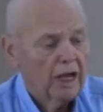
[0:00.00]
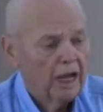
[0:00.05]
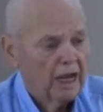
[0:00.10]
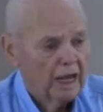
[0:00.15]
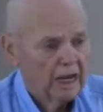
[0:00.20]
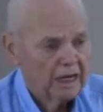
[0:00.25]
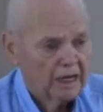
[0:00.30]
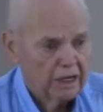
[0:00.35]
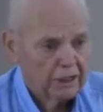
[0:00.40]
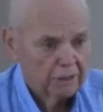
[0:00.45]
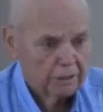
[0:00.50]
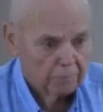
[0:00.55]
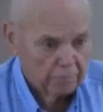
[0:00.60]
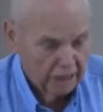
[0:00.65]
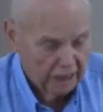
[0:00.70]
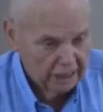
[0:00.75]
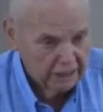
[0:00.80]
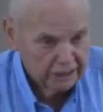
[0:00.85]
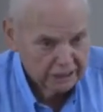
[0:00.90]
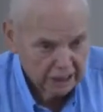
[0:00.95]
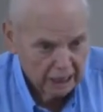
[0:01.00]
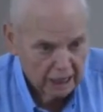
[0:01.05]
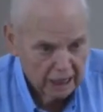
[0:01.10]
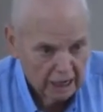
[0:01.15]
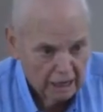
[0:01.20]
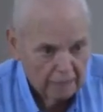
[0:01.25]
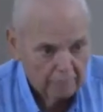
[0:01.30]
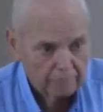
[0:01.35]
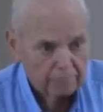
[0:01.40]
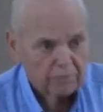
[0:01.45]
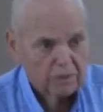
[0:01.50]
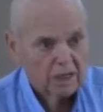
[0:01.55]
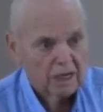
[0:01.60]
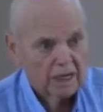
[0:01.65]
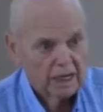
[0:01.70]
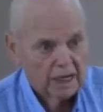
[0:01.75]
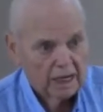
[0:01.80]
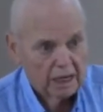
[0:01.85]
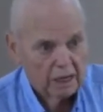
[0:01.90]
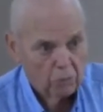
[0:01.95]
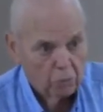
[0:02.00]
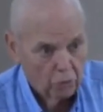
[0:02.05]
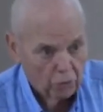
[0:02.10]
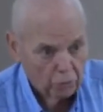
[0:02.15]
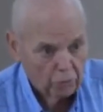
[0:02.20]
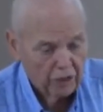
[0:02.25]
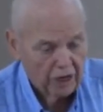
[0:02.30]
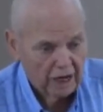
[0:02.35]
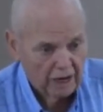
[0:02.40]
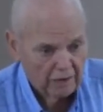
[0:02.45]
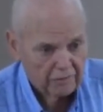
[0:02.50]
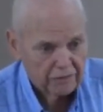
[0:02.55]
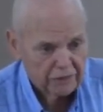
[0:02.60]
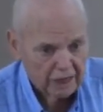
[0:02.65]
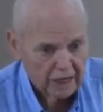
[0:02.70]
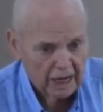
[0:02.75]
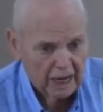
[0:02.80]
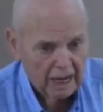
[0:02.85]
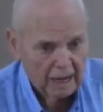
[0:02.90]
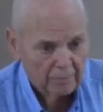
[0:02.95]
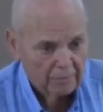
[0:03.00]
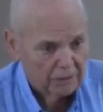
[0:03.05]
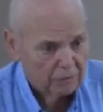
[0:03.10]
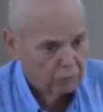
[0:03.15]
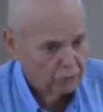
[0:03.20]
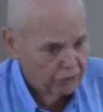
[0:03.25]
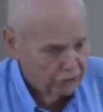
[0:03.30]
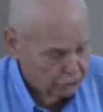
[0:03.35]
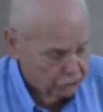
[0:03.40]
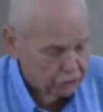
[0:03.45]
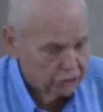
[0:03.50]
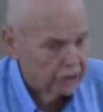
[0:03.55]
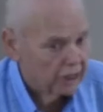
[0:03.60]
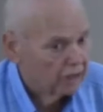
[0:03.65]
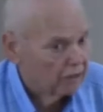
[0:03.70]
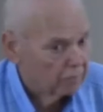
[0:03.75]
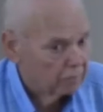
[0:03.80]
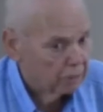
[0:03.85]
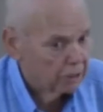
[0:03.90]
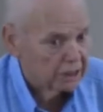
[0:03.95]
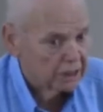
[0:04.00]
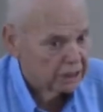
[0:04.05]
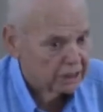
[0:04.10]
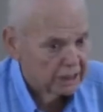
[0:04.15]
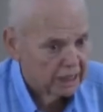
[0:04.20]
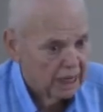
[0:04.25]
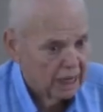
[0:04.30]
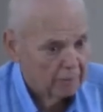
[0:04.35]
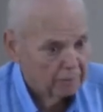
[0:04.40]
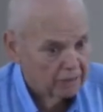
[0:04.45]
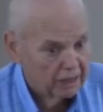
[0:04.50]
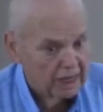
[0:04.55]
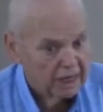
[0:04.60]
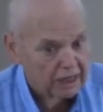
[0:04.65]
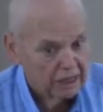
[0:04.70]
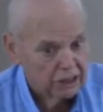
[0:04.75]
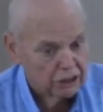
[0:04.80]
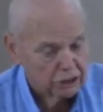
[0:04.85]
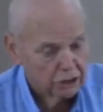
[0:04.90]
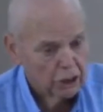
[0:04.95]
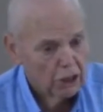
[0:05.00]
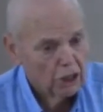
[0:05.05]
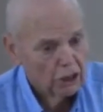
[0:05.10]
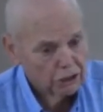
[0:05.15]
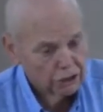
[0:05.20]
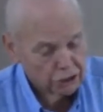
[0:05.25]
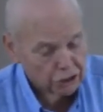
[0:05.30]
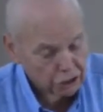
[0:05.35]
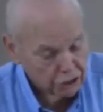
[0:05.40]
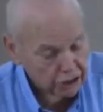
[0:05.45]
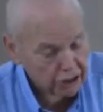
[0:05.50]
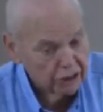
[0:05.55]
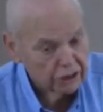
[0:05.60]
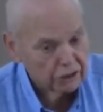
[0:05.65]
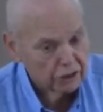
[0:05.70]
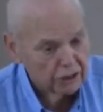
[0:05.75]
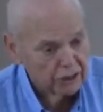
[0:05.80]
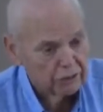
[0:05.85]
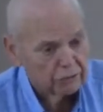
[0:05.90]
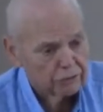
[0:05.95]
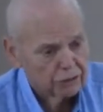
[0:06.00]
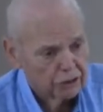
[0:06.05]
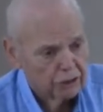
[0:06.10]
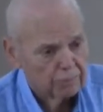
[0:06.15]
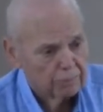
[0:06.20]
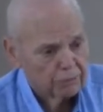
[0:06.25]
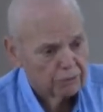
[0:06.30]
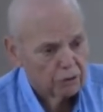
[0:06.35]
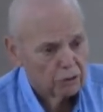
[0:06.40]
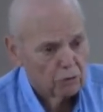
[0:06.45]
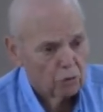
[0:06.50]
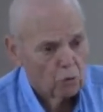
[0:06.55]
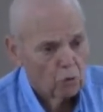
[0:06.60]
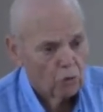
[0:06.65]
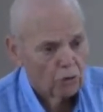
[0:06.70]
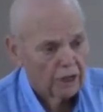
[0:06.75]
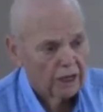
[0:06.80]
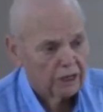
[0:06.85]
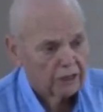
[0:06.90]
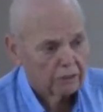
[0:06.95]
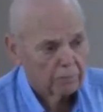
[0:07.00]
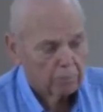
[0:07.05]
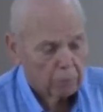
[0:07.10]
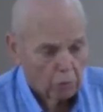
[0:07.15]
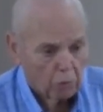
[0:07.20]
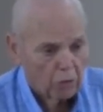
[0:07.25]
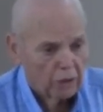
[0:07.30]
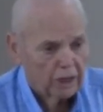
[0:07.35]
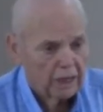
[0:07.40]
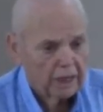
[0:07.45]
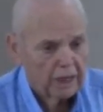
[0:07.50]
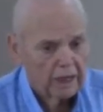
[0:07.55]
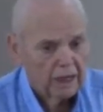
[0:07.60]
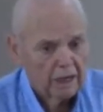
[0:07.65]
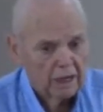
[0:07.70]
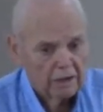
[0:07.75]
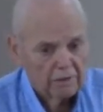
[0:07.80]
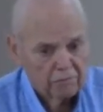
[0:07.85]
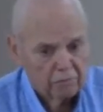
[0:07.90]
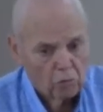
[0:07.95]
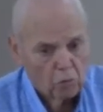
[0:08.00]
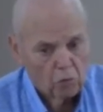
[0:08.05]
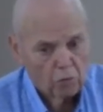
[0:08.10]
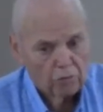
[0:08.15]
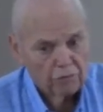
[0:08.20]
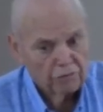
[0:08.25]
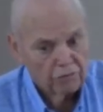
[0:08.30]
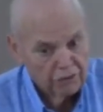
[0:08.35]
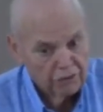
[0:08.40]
Amen. In, time, when we have time, and we should have plenty of time, and that is to seek the leadership of the Lord and to pray for